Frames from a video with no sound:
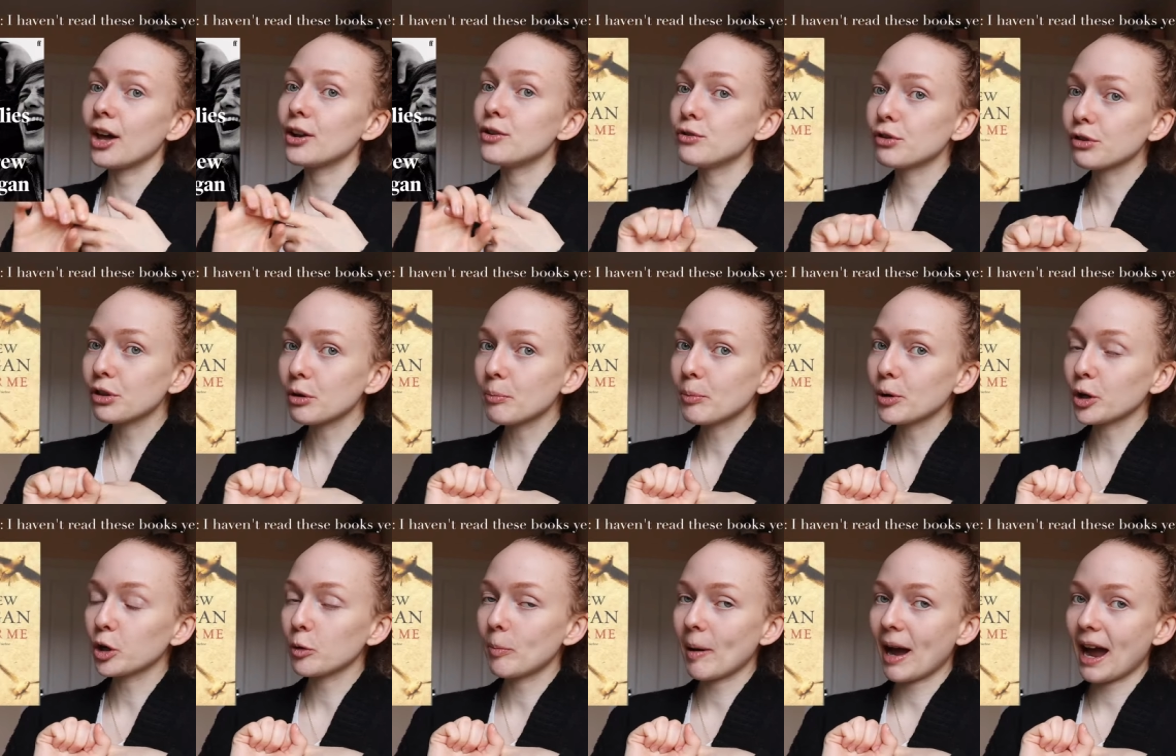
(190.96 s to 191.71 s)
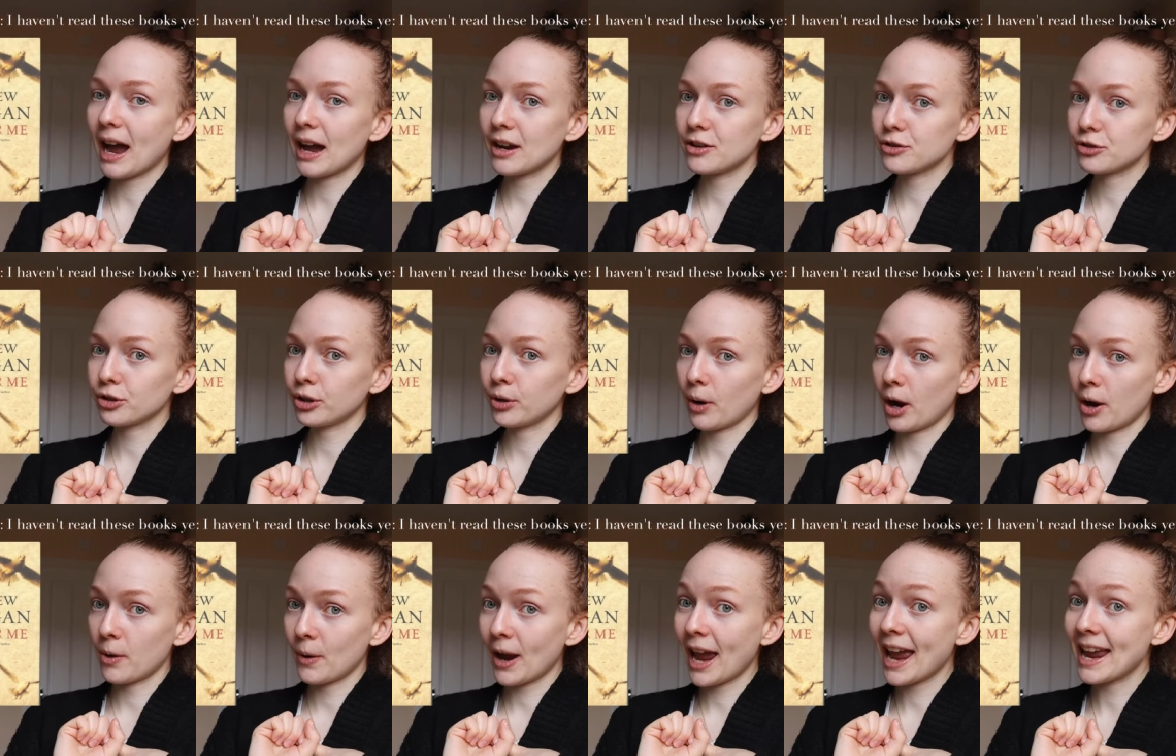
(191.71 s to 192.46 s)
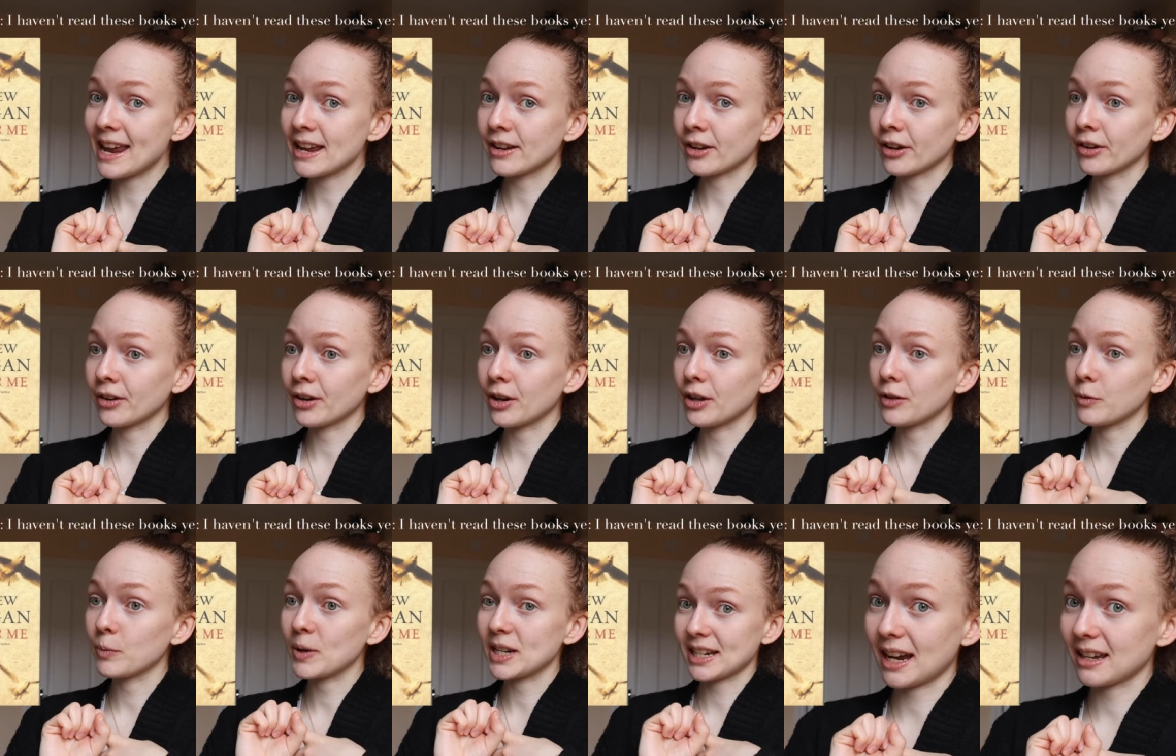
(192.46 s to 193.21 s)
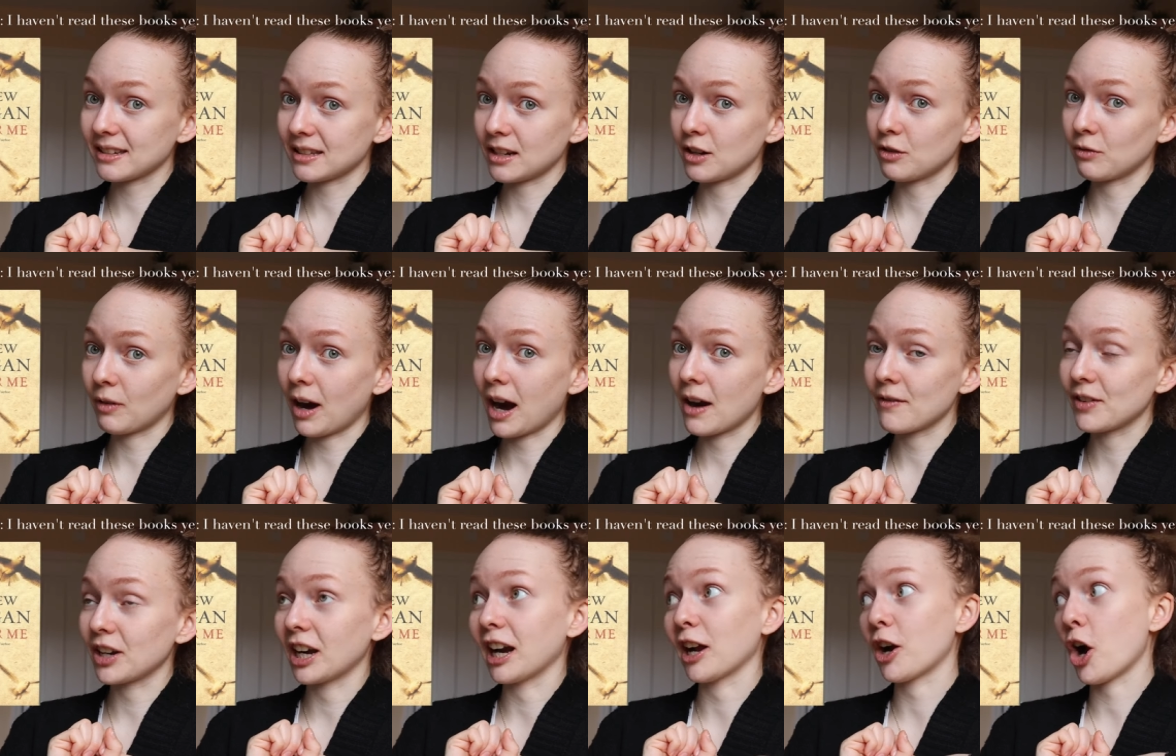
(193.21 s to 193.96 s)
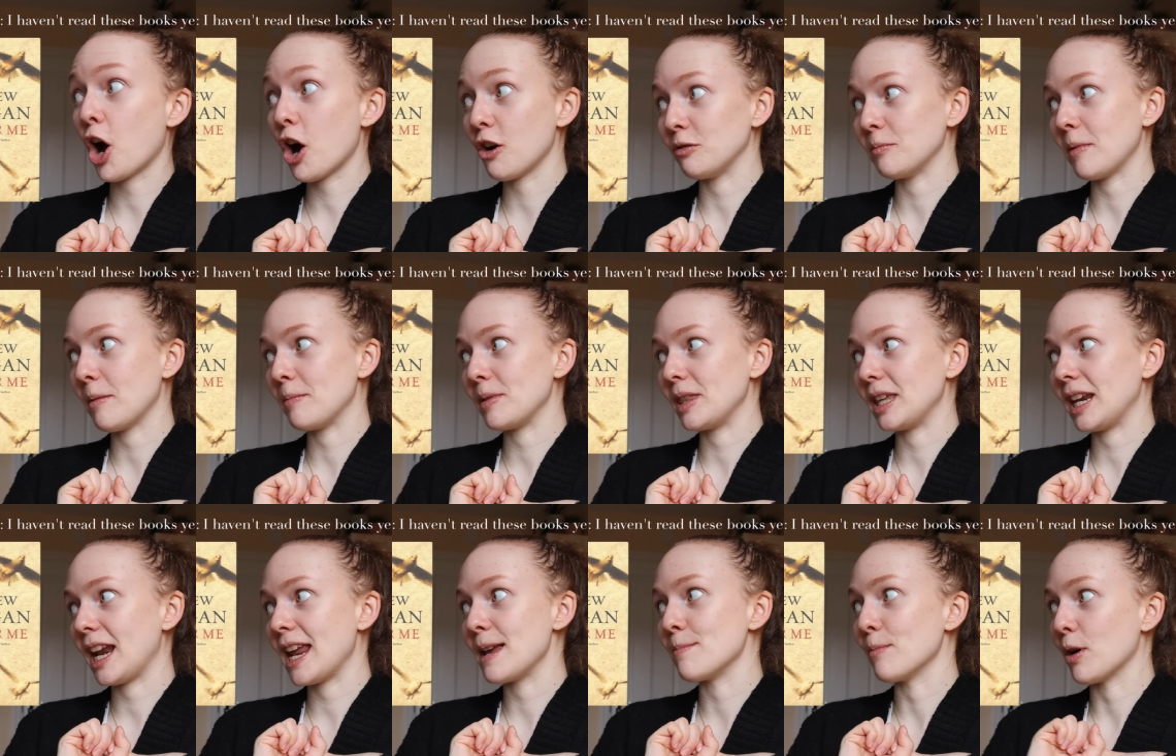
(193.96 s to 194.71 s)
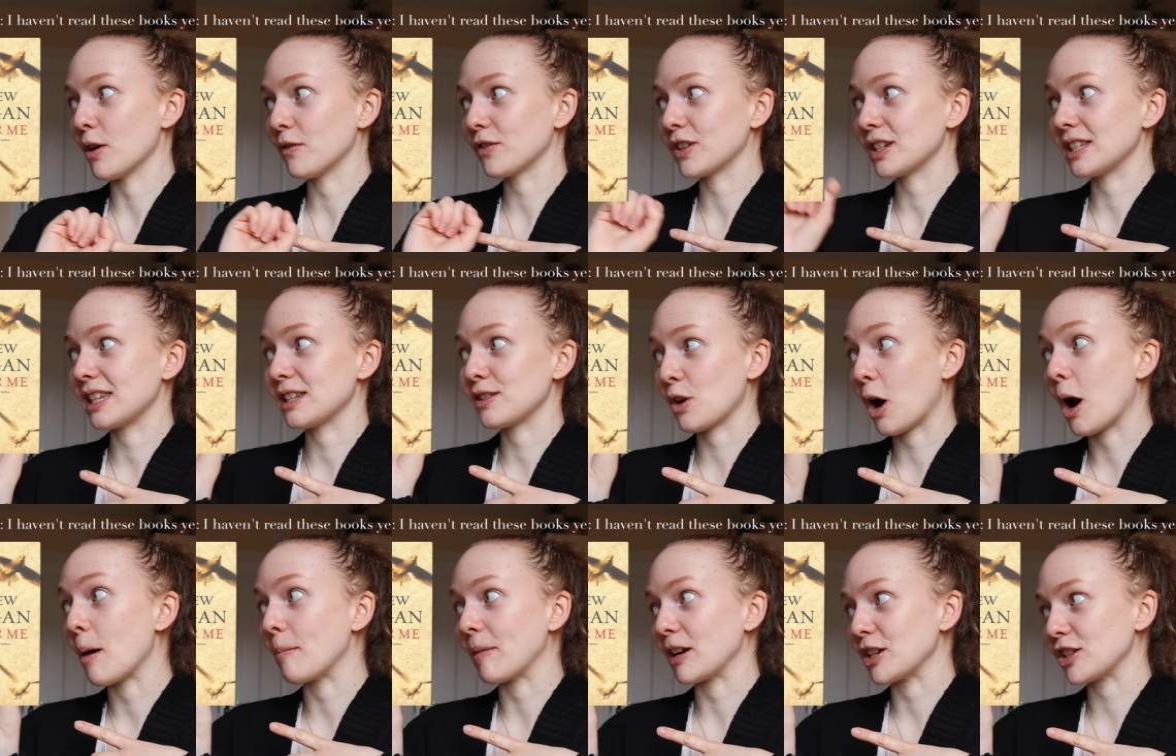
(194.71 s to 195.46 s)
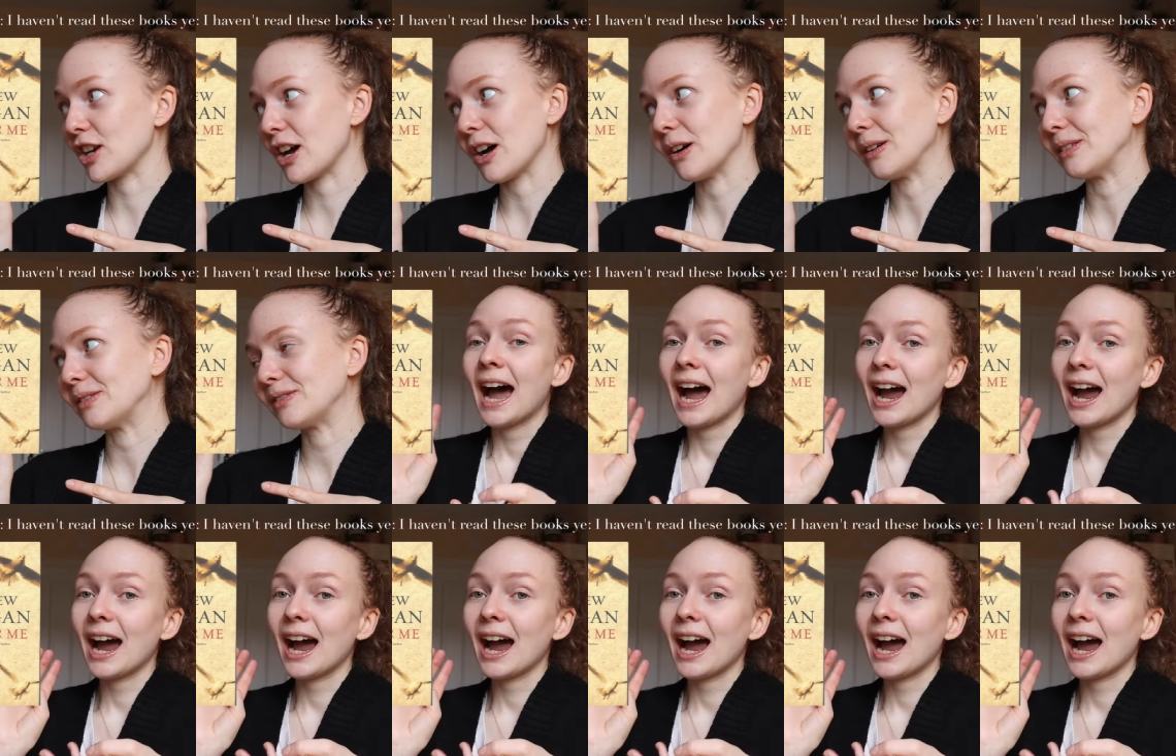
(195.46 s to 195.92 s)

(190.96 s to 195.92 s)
another book by Andrew O'Hagan, which hasn't arrived and I can't remember the name of because it's not on my shelf.